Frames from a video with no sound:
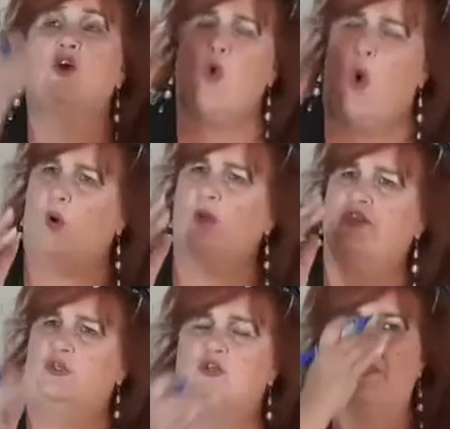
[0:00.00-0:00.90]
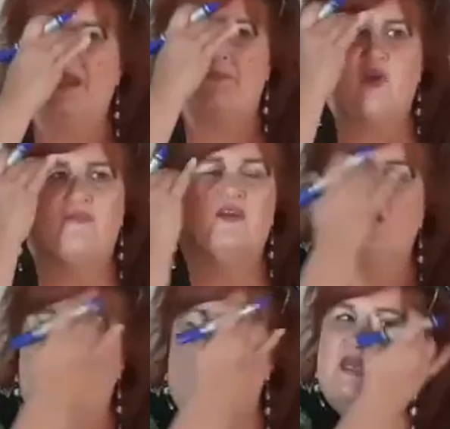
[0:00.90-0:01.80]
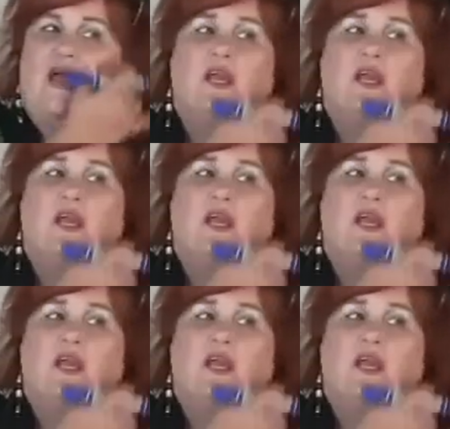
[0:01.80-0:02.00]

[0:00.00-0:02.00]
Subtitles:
called you to be a prophet of God,